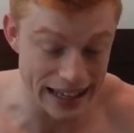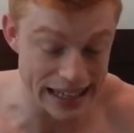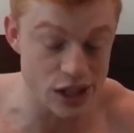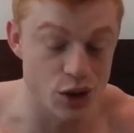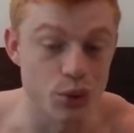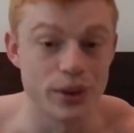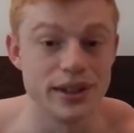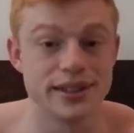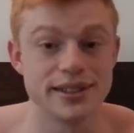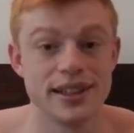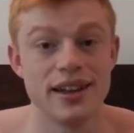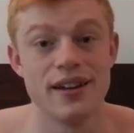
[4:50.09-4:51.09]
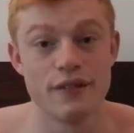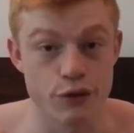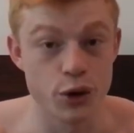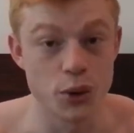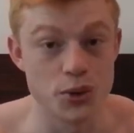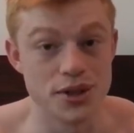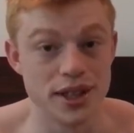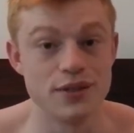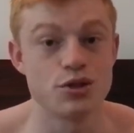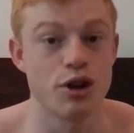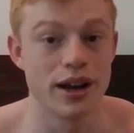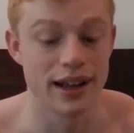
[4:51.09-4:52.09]
increased frequency
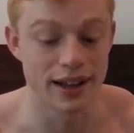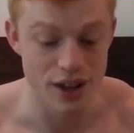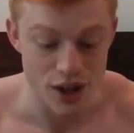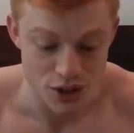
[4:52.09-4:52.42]
of training.